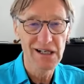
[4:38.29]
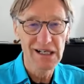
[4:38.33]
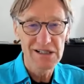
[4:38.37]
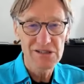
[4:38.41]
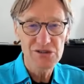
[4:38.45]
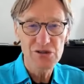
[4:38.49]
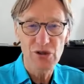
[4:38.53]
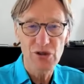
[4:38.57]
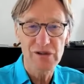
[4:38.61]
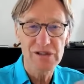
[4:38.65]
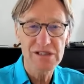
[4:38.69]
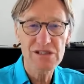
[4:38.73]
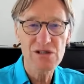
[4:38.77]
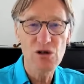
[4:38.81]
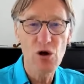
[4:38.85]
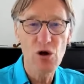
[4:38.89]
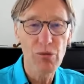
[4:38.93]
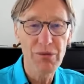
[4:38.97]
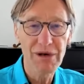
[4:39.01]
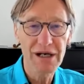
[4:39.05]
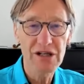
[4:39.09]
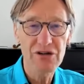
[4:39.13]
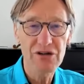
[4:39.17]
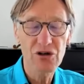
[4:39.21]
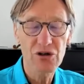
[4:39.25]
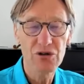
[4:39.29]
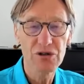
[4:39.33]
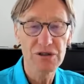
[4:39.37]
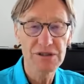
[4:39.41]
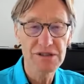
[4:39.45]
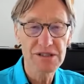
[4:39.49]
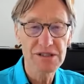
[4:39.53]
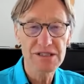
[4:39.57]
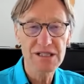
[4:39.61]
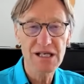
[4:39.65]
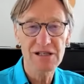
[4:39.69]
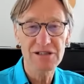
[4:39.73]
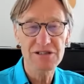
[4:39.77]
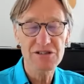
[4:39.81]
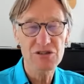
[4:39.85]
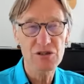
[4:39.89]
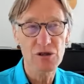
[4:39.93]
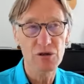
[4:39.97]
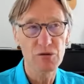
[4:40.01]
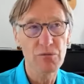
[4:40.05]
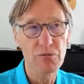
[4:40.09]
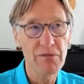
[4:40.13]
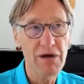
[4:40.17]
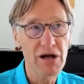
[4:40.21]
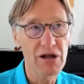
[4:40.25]
Yeah. So there's nobody that couldn't sing it.
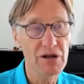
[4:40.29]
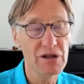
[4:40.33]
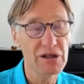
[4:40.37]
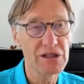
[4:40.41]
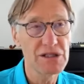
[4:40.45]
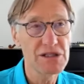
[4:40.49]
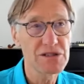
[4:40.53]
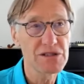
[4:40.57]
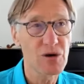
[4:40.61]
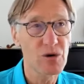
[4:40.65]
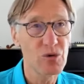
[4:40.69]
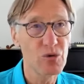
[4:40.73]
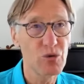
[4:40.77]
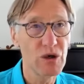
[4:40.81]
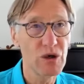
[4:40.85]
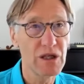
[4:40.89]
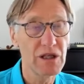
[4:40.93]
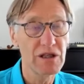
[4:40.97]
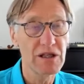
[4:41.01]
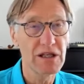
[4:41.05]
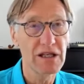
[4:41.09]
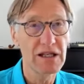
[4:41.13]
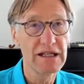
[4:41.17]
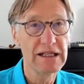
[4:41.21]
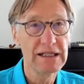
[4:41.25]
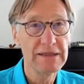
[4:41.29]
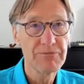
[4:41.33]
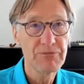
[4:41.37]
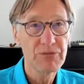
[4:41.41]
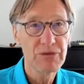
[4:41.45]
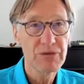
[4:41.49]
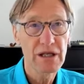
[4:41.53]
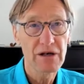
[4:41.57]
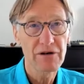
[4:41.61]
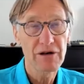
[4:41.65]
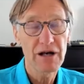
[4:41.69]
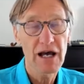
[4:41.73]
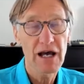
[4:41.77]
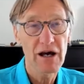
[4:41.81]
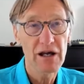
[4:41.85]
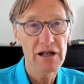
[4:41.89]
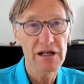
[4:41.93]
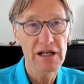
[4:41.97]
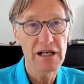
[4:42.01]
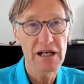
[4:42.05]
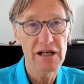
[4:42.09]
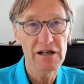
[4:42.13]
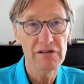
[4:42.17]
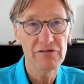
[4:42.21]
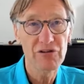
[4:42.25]
So melodies are really, uh,
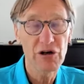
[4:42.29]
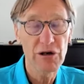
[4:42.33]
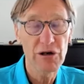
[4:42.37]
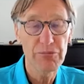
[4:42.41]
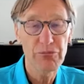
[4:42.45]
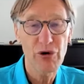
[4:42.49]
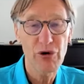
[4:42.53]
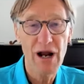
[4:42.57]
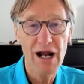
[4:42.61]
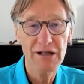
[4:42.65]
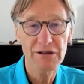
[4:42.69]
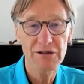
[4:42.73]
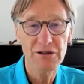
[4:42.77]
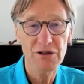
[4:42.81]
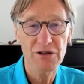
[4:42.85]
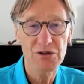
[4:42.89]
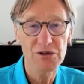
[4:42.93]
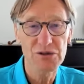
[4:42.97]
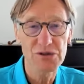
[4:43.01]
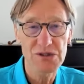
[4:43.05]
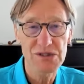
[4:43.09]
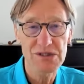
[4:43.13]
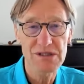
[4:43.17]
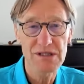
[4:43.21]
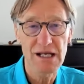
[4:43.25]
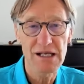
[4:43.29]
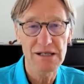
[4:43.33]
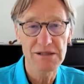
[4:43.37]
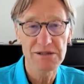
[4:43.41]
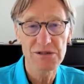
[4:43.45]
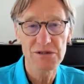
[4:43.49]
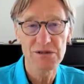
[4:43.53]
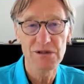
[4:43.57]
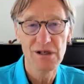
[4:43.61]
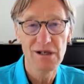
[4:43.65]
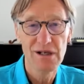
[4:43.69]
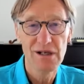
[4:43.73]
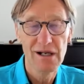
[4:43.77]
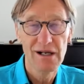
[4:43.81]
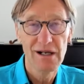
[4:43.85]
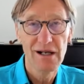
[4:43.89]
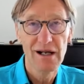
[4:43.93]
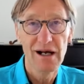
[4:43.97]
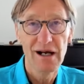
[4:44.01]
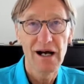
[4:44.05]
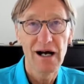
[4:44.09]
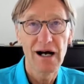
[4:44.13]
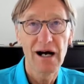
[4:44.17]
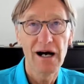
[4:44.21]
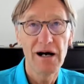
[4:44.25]
in a very practical sense,
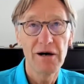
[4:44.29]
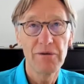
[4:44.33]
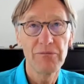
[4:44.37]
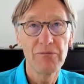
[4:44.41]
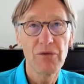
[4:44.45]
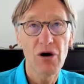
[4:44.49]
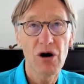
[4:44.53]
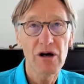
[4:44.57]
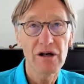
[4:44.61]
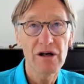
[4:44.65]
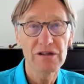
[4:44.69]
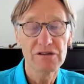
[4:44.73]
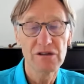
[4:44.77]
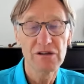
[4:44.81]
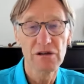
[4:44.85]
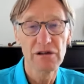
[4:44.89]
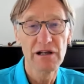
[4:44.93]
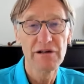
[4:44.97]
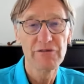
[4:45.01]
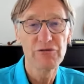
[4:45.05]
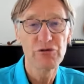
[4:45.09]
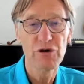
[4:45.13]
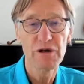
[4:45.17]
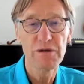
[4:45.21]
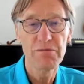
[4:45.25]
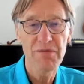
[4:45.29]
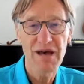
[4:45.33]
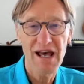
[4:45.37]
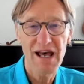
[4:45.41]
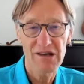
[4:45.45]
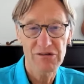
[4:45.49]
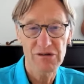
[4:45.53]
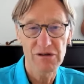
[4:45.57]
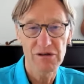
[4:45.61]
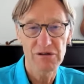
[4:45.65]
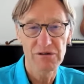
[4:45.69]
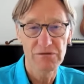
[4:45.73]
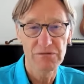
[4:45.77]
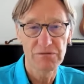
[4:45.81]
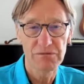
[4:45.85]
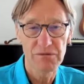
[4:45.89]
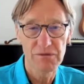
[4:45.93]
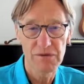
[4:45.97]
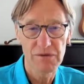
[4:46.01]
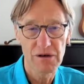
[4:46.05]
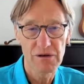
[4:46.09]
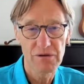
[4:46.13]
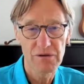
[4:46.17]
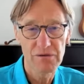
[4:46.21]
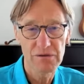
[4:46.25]
um, are a delivery method,
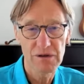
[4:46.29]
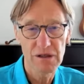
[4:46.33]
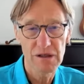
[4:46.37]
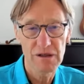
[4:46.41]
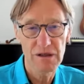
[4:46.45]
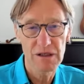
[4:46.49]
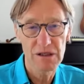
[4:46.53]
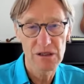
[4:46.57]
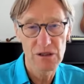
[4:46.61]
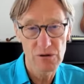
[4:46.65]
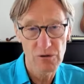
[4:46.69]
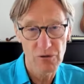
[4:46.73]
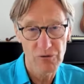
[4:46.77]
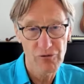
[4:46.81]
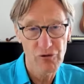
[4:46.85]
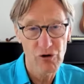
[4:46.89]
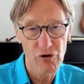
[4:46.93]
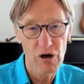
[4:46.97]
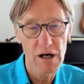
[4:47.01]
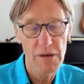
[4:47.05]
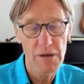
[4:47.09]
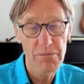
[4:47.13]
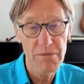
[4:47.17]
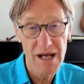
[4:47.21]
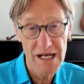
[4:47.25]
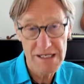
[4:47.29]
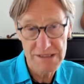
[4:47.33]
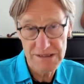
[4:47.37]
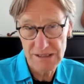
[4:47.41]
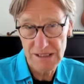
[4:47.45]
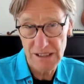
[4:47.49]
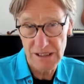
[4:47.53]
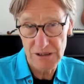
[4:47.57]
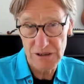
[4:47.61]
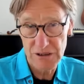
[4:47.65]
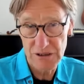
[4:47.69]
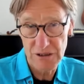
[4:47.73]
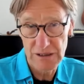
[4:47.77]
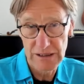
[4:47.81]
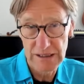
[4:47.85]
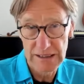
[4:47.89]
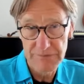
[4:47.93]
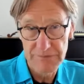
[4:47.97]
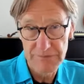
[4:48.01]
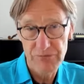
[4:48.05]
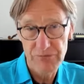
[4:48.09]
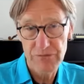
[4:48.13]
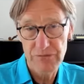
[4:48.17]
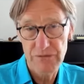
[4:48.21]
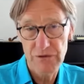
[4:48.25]
you know, for a message
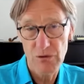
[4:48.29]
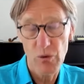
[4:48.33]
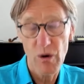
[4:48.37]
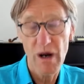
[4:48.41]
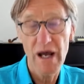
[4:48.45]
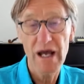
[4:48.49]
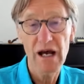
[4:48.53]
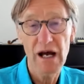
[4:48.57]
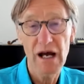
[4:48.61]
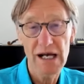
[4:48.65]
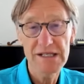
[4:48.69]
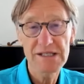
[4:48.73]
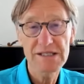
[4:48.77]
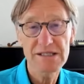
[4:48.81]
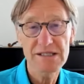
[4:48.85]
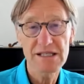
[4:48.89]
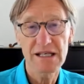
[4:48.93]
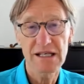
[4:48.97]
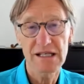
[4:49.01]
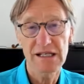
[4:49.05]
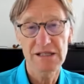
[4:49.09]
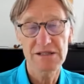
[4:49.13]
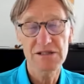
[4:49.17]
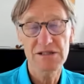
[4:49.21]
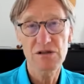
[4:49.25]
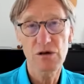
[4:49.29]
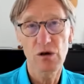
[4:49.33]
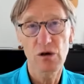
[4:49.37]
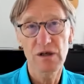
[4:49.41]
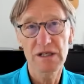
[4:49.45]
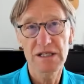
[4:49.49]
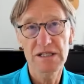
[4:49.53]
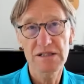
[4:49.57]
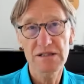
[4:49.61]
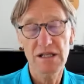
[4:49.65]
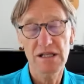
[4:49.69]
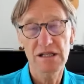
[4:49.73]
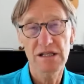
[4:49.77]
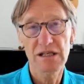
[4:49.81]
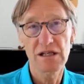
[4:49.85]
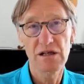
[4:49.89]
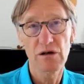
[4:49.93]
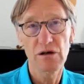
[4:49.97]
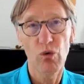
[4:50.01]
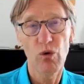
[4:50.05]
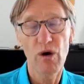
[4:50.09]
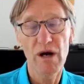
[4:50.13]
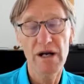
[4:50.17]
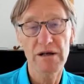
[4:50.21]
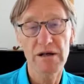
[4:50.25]
the way I see it. And so it's, you know,
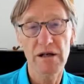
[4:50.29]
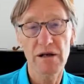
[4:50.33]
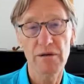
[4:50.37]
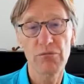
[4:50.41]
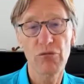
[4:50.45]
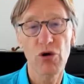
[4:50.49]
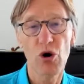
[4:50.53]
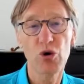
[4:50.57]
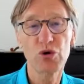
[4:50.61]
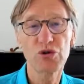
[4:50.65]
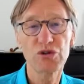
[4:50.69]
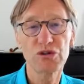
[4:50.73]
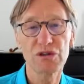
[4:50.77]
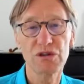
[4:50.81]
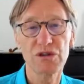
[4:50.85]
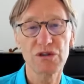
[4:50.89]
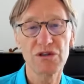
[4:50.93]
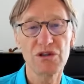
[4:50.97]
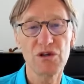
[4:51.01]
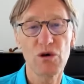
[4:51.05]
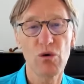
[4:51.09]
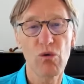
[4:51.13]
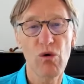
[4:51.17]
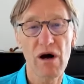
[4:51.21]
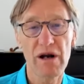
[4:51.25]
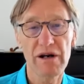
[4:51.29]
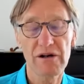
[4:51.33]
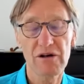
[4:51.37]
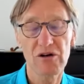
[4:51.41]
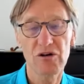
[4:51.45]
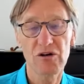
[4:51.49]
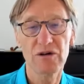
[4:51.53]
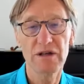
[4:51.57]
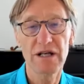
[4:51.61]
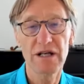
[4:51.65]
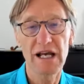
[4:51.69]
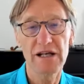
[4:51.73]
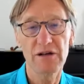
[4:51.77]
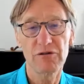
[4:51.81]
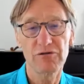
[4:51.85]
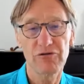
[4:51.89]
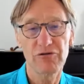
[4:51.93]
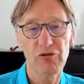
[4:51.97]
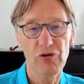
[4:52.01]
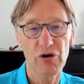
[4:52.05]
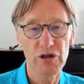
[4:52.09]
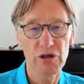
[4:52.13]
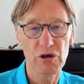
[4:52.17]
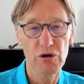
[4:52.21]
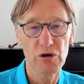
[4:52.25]
what emotion do you want to create
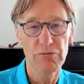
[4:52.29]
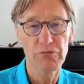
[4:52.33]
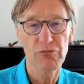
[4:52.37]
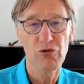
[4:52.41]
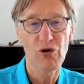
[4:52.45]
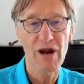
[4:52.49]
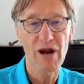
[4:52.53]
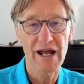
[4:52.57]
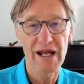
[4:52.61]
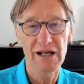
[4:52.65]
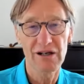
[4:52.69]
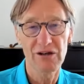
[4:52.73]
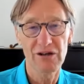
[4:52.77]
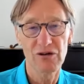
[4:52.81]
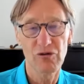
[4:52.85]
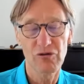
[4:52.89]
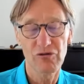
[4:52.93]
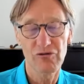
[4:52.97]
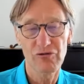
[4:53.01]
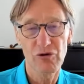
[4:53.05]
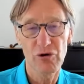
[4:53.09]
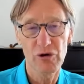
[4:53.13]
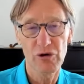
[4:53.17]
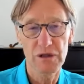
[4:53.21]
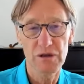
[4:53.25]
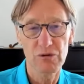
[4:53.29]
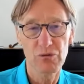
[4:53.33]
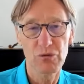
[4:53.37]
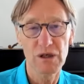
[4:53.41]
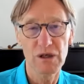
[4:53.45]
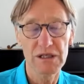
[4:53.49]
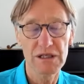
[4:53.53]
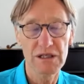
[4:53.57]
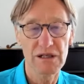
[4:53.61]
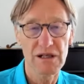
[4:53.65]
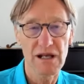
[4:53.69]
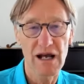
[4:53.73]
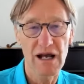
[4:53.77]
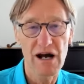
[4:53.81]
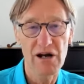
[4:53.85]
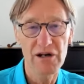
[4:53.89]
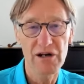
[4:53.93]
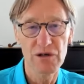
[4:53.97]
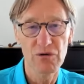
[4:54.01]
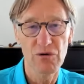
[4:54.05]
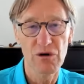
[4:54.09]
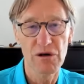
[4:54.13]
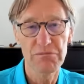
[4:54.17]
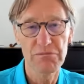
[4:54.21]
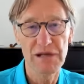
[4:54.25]
for your brand or for what, do you, how do
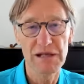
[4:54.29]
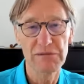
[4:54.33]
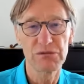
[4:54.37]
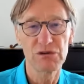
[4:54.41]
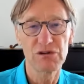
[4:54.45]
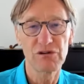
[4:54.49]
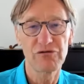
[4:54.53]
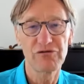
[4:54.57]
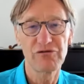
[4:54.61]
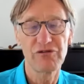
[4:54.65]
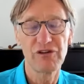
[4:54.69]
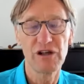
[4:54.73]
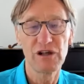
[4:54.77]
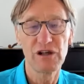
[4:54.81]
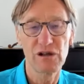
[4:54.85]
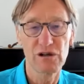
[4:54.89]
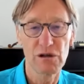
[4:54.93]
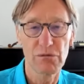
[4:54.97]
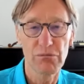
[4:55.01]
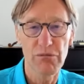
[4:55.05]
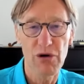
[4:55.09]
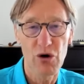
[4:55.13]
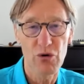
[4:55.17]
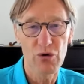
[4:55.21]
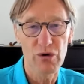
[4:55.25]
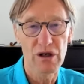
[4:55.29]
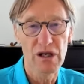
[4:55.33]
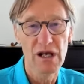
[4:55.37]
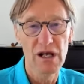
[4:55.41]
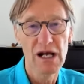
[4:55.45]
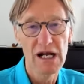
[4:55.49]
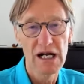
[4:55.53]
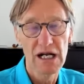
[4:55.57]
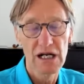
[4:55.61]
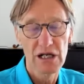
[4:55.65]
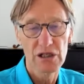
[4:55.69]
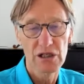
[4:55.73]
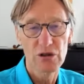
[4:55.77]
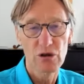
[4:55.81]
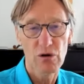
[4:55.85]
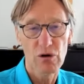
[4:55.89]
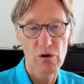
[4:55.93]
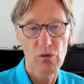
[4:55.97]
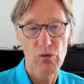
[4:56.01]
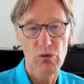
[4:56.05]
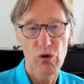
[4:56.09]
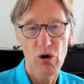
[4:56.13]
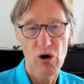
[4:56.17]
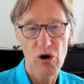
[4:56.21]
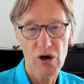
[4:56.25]
you want people to feel about your
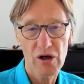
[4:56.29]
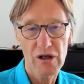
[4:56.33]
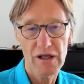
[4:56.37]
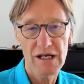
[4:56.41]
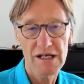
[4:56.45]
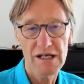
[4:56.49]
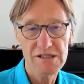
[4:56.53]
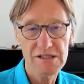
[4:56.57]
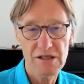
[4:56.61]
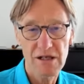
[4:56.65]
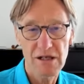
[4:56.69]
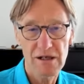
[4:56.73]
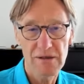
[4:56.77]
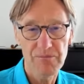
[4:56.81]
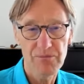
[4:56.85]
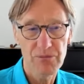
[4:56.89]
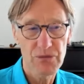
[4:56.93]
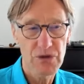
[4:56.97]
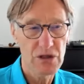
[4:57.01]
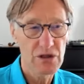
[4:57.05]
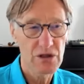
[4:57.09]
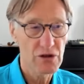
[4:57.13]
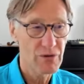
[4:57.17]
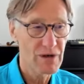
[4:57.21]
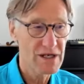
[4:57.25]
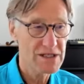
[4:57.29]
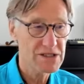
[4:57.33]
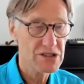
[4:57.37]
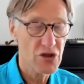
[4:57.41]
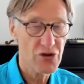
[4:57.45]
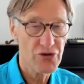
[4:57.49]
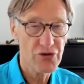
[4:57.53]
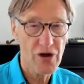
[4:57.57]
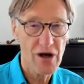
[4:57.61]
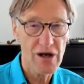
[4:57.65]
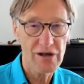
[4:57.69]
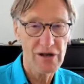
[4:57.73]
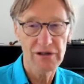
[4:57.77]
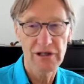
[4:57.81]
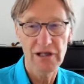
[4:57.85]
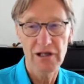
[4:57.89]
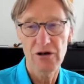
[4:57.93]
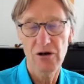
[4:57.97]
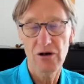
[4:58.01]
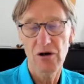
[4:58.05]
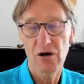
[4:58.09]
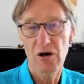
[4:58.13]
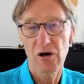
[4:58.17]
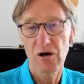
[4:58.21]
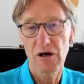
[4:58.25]
work as a, you know, as a thought
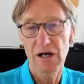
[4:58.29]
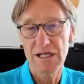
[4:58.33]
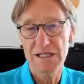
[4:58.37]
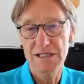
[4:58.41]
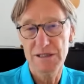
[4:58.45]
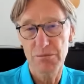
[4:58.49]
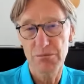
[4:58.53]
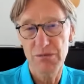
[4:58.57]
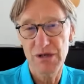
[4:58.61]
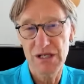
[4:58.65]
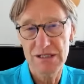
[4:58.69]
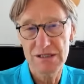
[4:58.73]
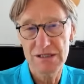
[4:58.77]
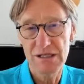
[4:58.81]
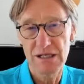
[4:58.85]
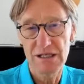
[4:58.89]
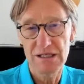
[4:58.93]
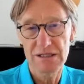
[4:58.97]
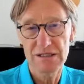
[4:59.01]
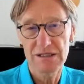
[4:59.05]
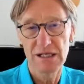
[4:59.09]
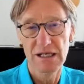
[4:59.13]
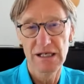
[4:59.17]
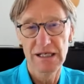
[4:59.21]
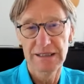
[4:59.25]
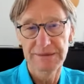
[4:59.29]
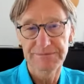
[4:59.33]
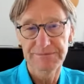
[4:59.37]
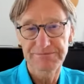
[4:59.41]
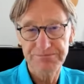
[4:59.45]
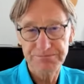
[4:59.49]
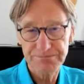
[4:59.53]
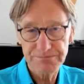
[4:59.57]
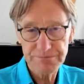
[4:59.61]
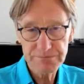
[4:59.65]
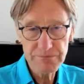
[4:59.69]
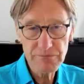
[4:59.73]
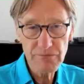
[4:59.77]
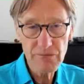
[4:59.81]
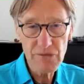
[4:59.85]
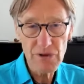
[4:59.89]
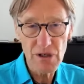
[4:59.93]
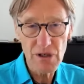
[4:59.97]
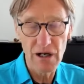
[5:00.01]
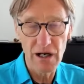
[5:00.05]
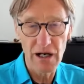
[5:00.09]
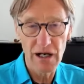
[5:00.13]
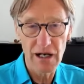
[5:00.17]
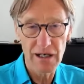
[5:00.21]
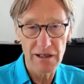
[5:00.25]
leader or as a business,
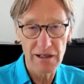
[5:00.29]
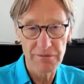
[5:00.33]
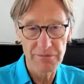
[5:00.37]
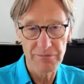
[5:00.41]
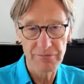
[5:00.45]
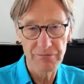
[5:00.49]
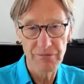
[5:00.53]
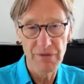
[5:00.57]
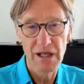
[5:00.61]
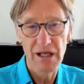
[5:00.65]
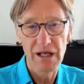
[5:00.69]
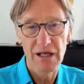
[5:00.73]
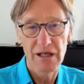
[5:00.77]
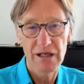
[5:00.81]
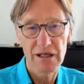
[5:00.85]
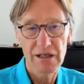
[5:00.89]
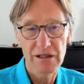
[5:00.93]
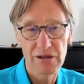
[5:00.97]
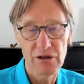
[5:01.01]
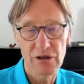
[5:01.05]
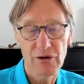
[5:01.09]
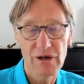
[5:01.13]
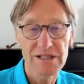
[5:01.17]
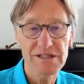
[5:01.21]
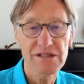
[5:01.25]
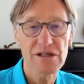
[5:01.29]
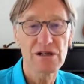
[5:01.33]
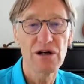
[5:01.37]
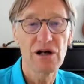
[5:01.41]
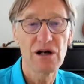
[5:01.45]
um, you know, as an